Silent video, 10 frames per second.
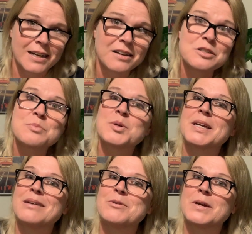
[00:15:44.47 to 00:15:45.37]
I also put
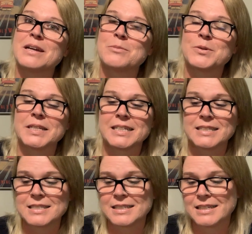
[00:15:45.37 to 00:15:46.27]
camu camu in
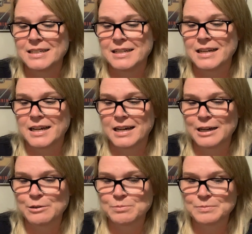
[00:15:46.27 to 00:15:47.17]
it.
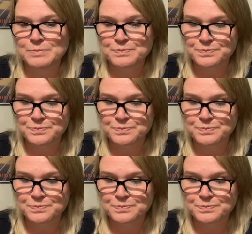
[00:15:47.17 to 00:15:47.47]
Um,